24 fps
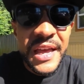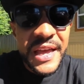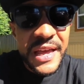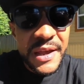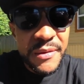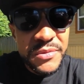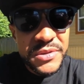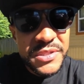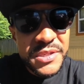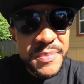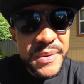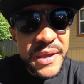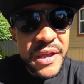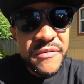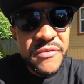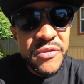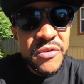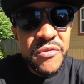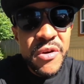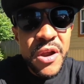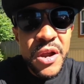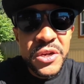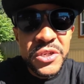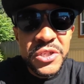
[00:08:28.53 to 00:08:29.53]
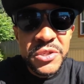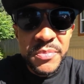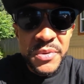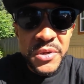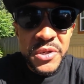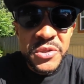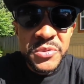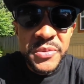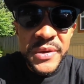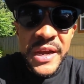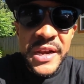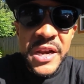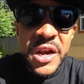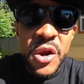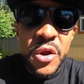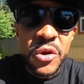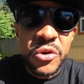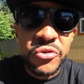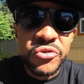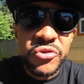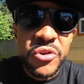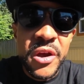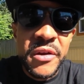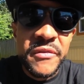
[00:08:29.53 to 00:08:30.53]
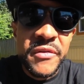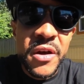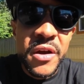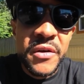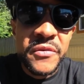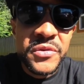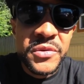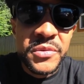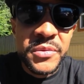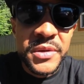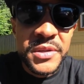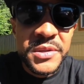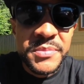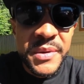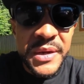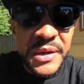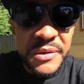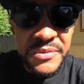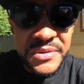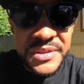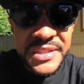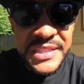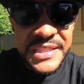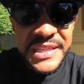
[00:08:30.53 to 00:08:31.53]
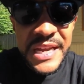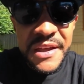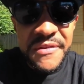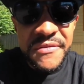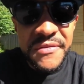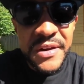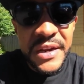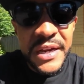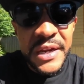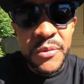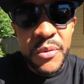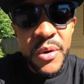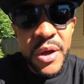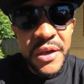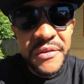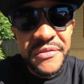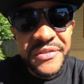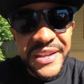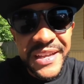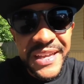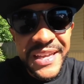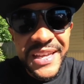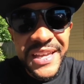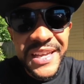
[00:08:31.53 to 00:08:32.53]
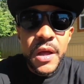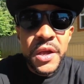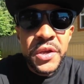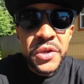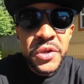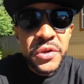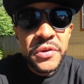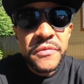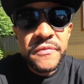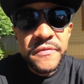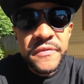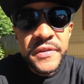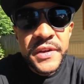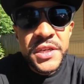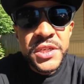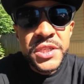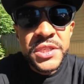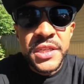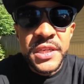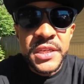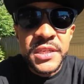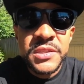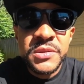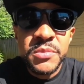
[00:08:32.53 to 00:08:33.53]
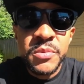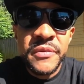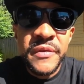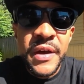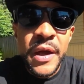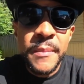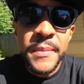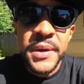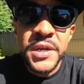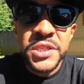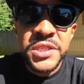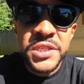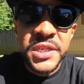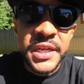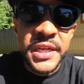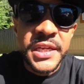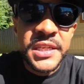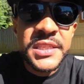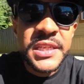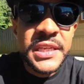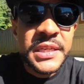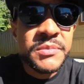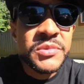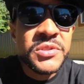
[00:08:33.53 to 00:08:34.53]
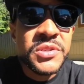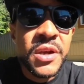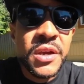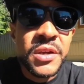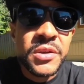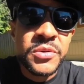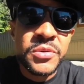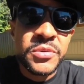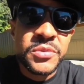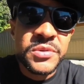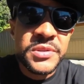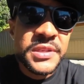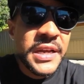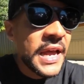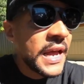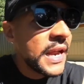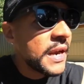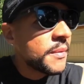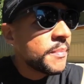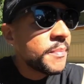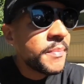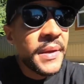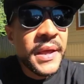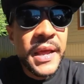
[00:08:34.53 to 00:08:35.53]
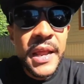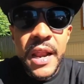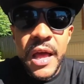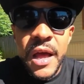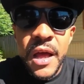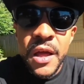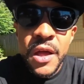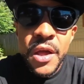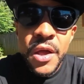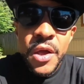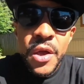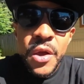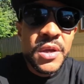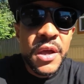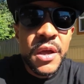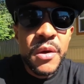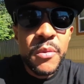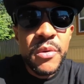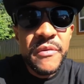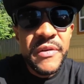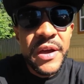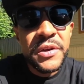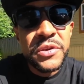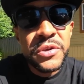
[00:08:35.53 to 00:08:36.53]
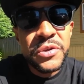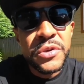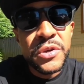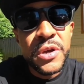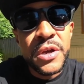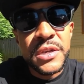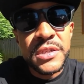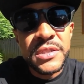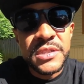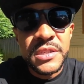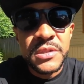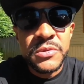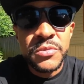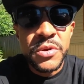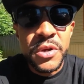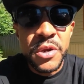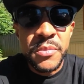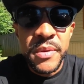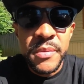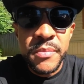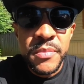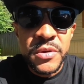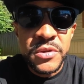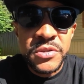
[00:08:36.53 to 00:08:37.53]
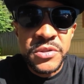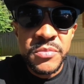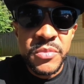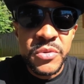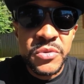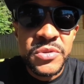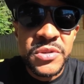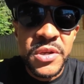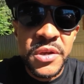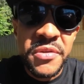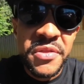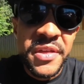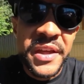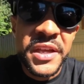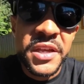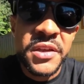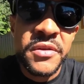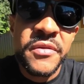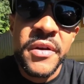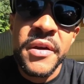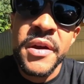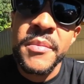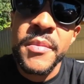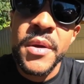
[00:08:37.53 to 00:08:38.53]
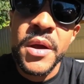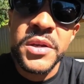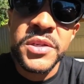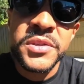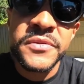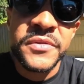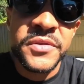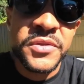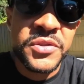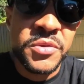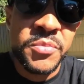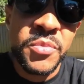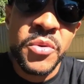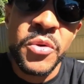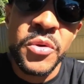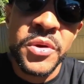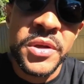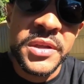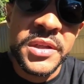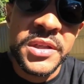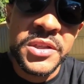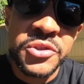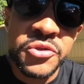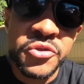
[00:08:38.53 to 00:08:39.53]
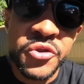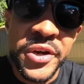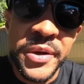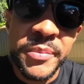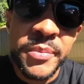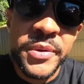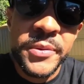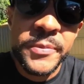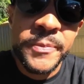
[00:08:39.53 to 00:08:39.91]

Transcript: It was a bit of a rush because we had a long drive afterwards, but it was definitely worth it. I couldn't finish this without mentioning team cycles and pillar Without you guys, this wouldn't have been possible, so thank you very much for supporting this trip.